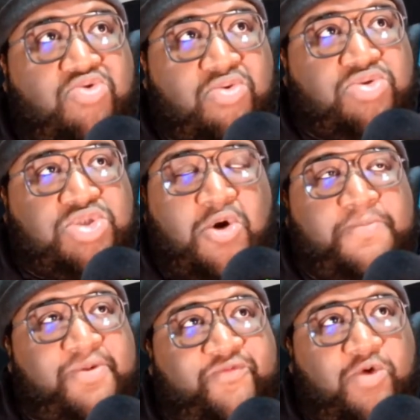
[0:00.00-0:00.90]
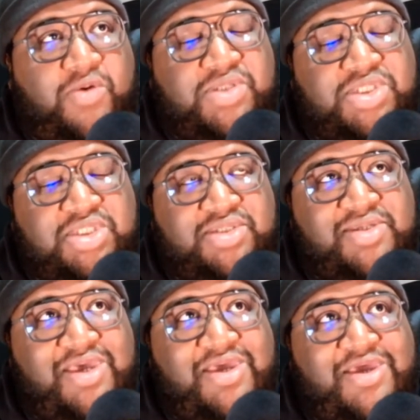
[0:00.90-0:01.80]
dope performances
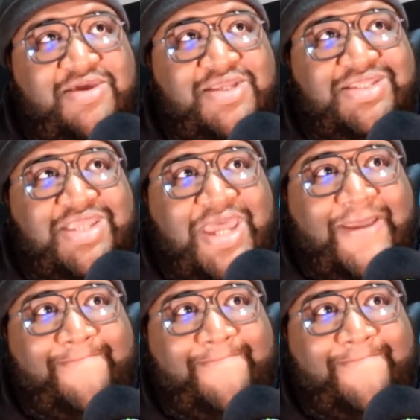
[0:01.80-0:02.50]
that